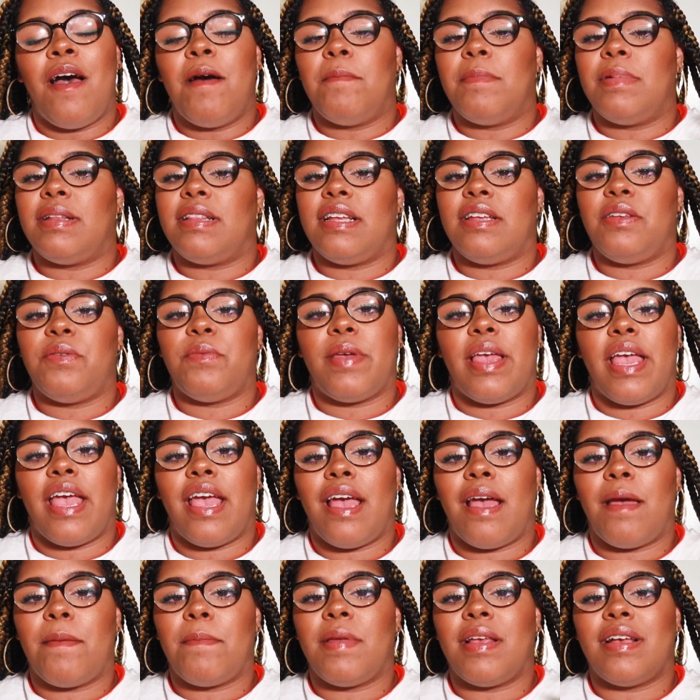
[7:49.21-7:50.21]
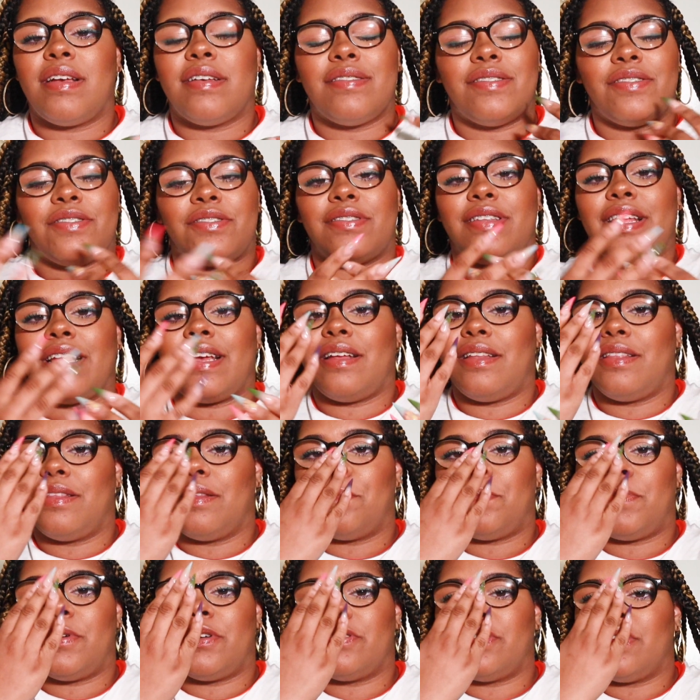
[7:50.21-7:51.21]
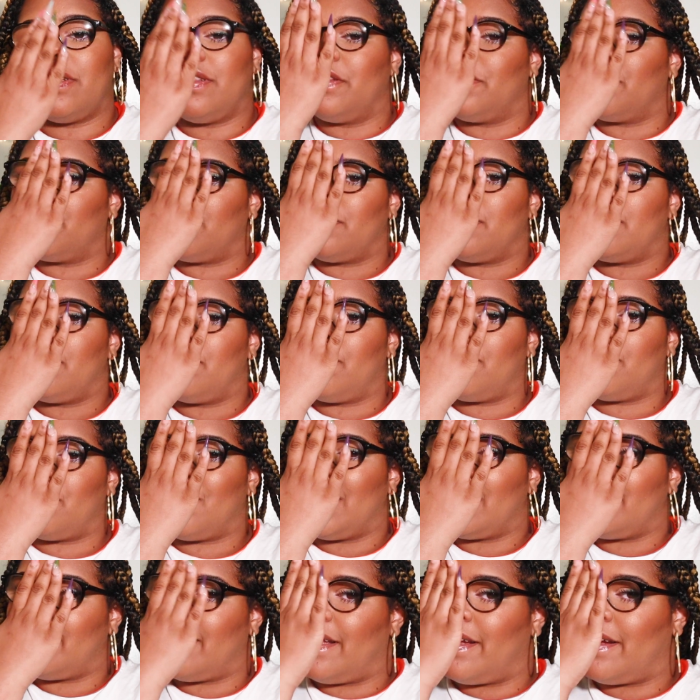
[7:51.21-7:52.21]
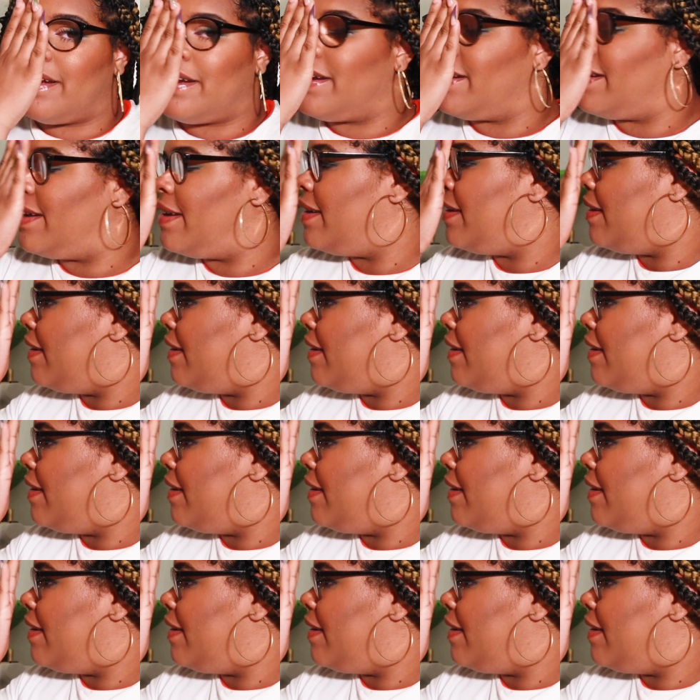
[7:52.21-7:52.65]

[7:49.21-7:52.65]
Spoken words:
but then you can't because there's like a person literally right there.